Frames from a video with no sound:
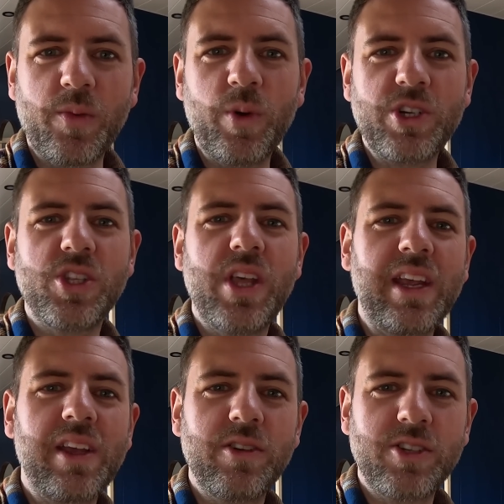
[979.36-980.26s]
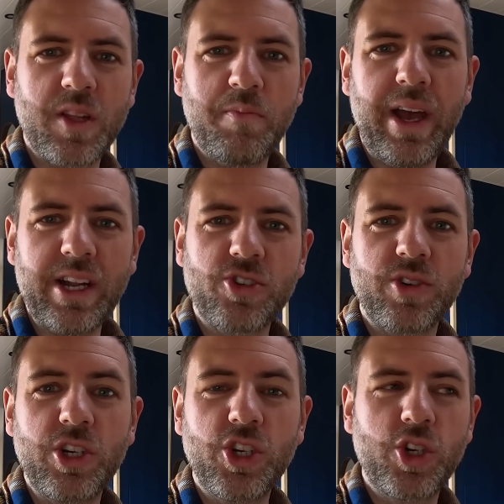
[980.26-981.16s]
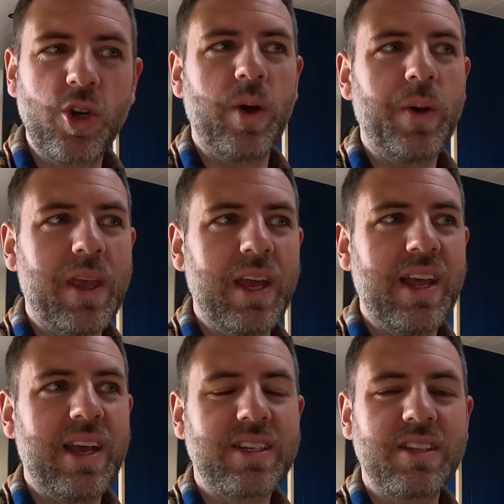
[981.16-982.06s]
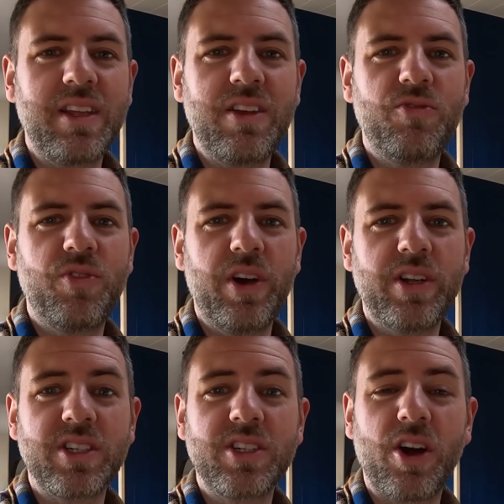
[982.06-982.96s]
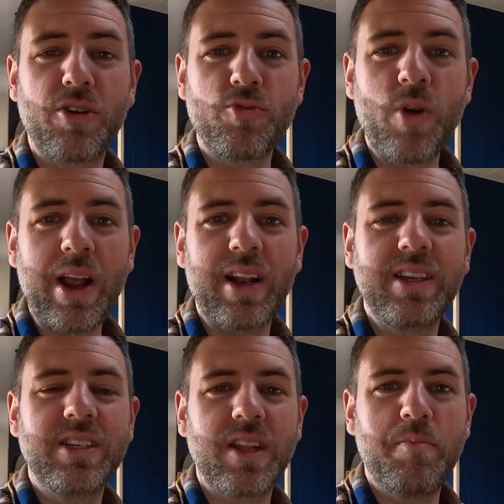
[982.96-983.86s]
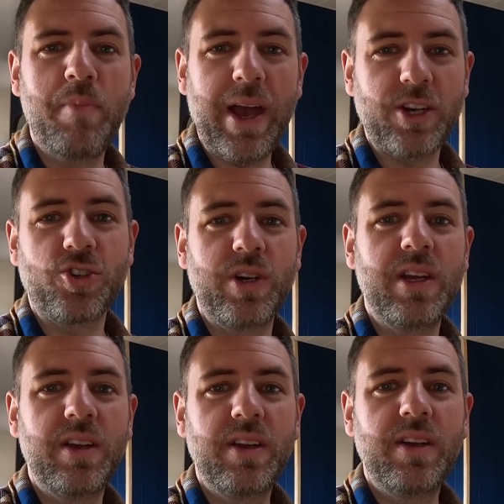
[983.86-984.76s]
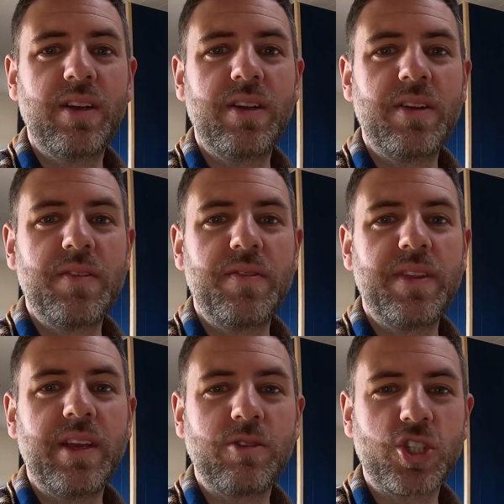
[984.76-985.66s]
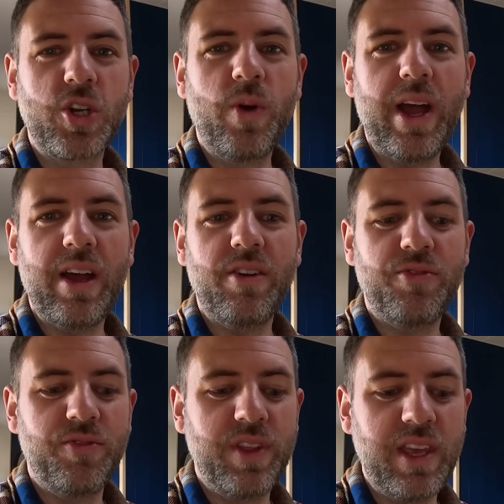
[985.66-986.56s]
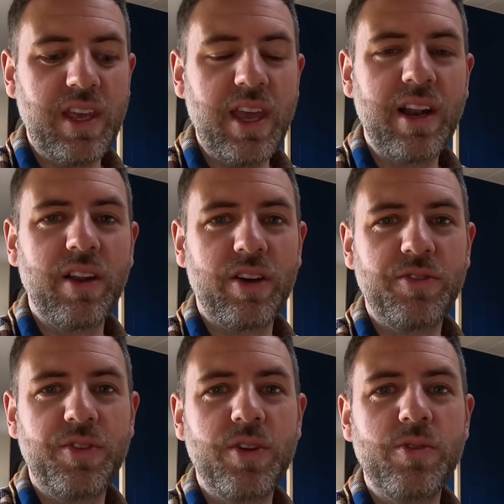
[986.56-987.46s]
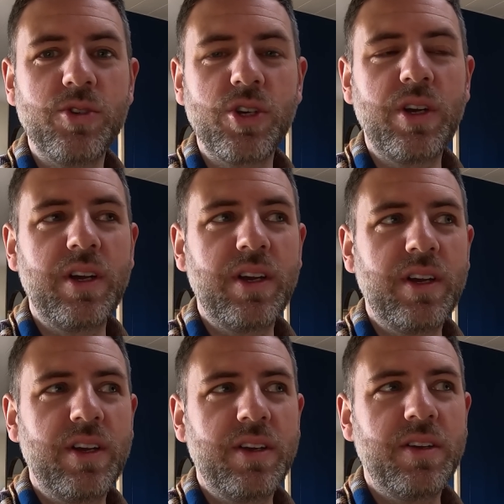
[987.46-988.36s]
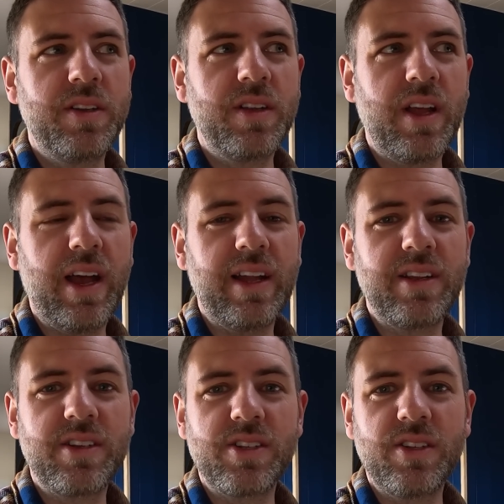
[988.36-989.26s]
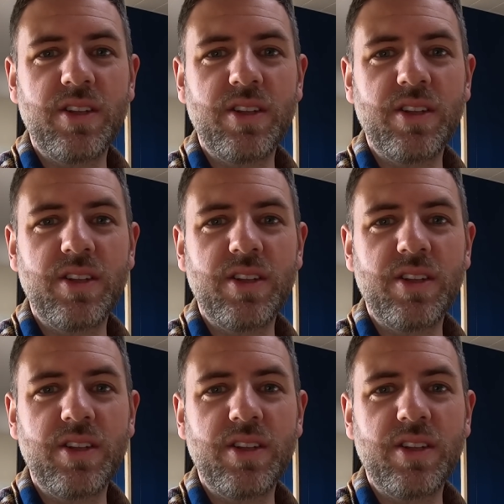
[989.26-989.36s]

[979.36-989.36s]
which then go to the battery. Should I connect the inverter directly to the battery, it will still have the inline fuse and